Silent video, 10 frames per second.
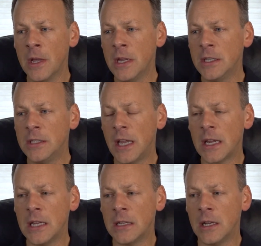
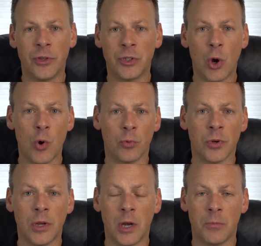Second, the tone.
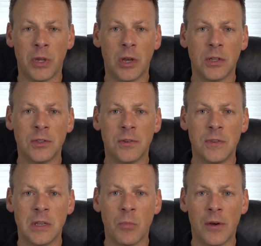Uh, because of
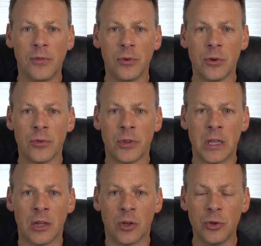the muffler and
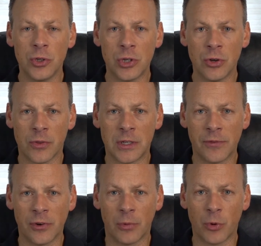the inclusion or the
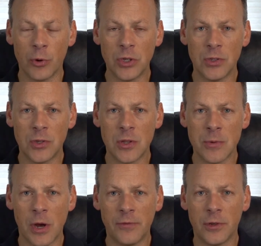different approaches to the
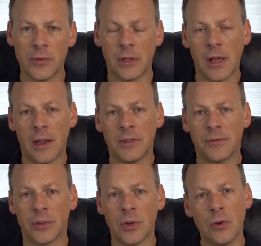muffler, they'll have
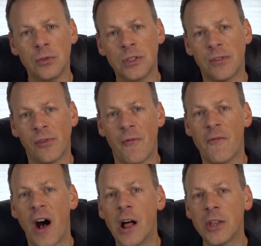different tones, different
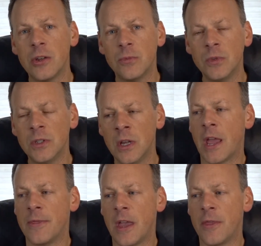volumes.
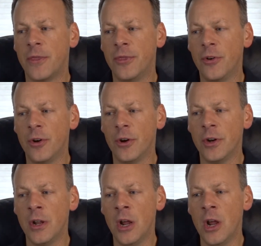And then third,